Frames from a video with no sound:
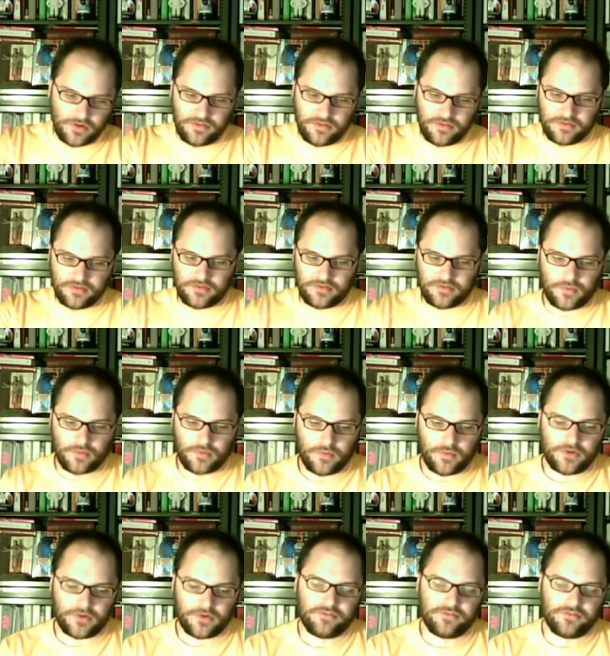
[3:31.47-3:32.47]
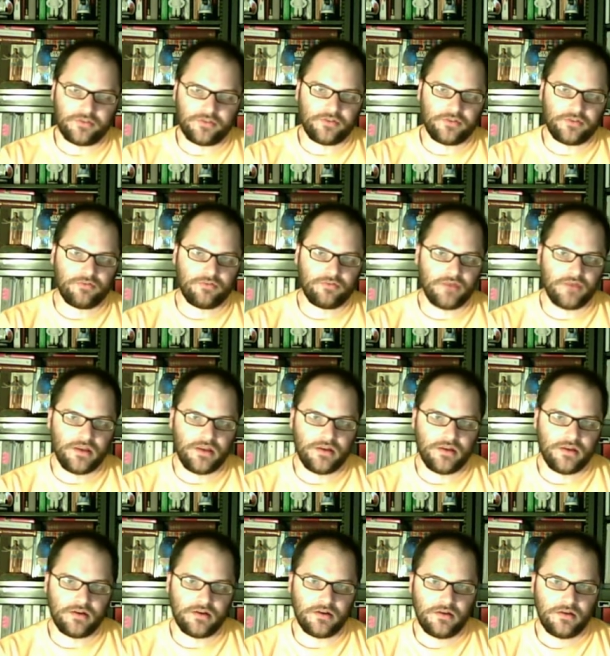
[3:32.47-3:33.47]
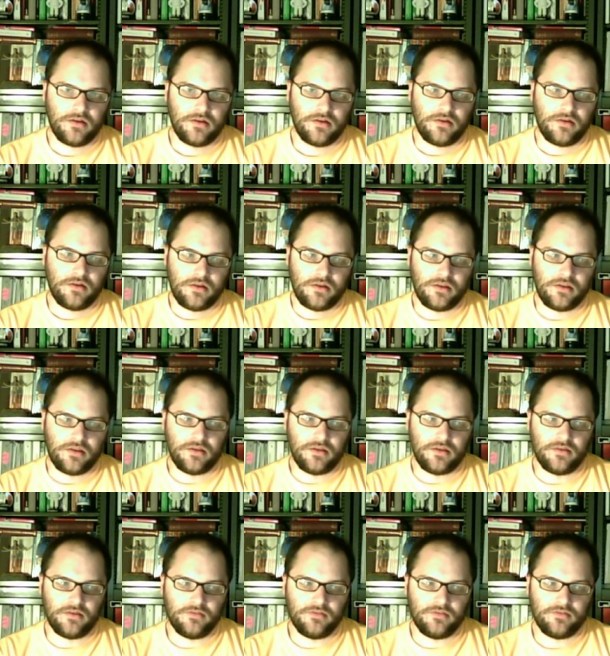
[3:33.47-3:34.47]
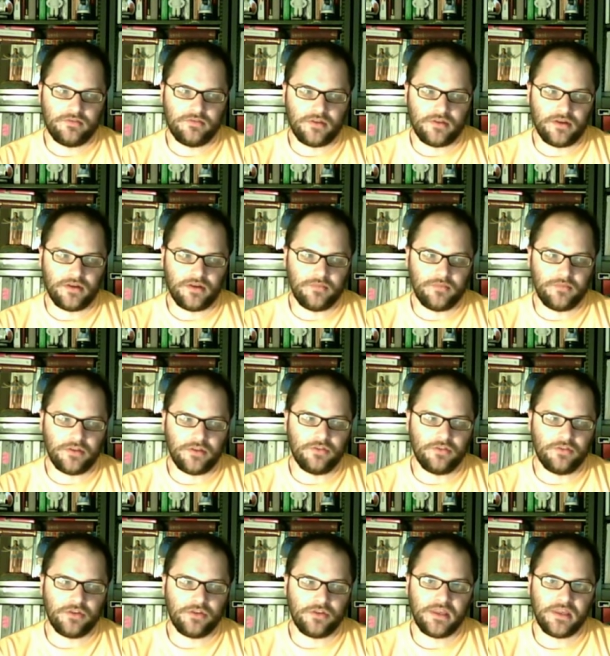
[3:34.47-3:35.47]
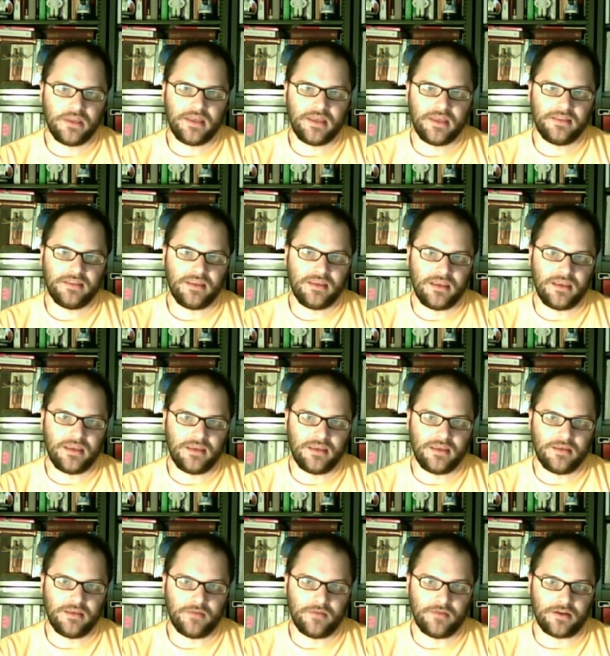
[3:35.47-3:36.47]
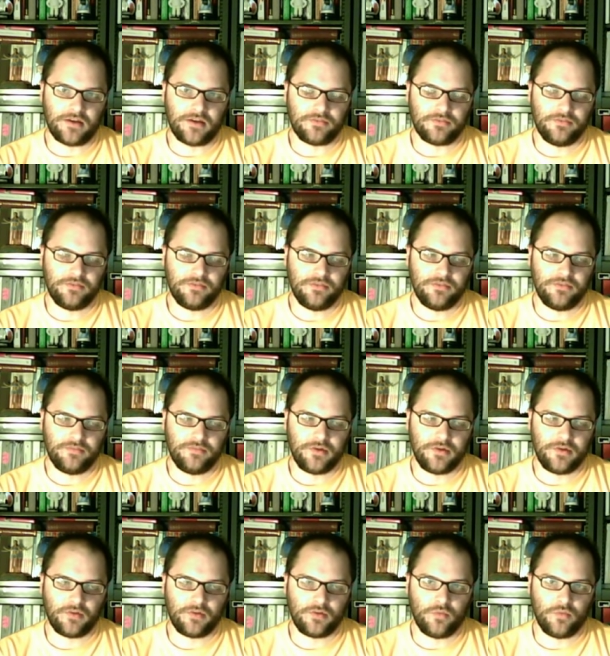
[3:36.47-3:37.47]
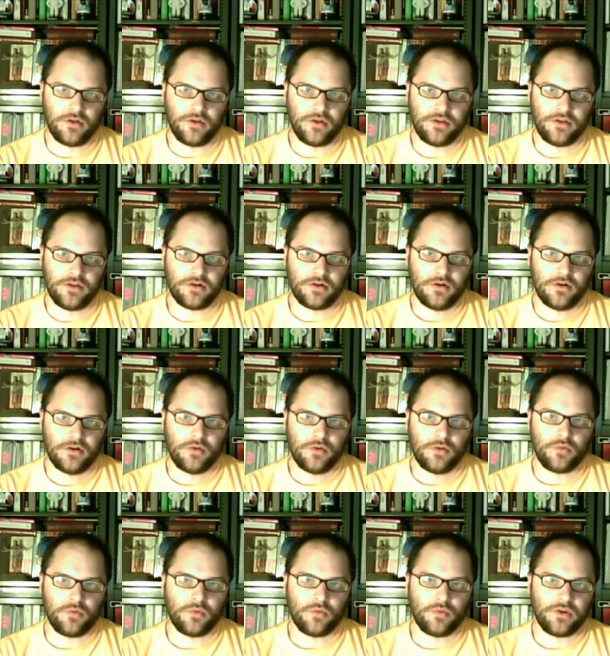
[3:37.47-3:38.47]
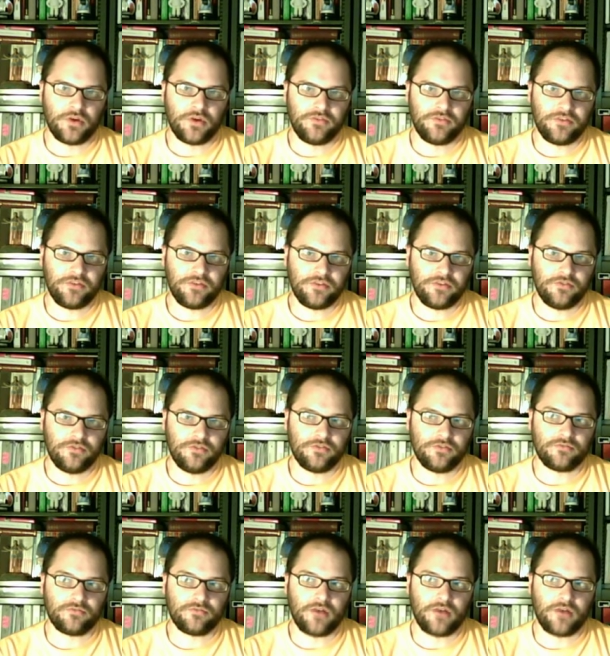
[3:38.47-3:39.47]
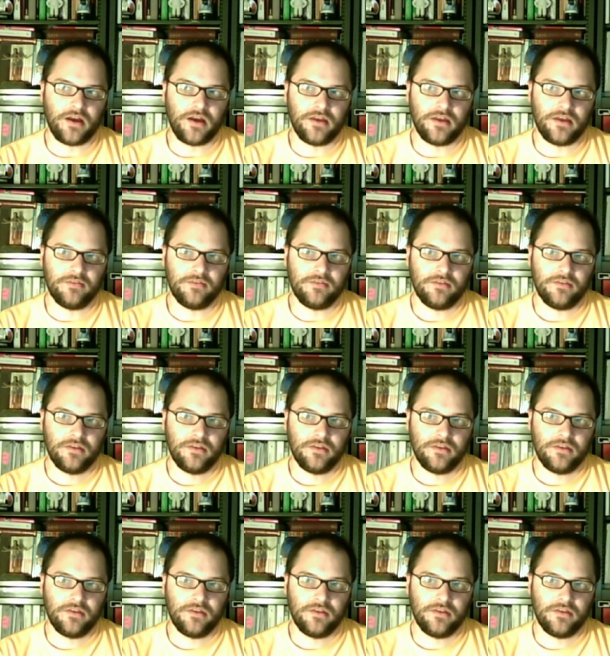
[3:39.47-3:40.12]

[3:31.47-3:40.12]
of the things that we want to start to create here is, in looking at the AE model, so this part 1 here, we want to start to derive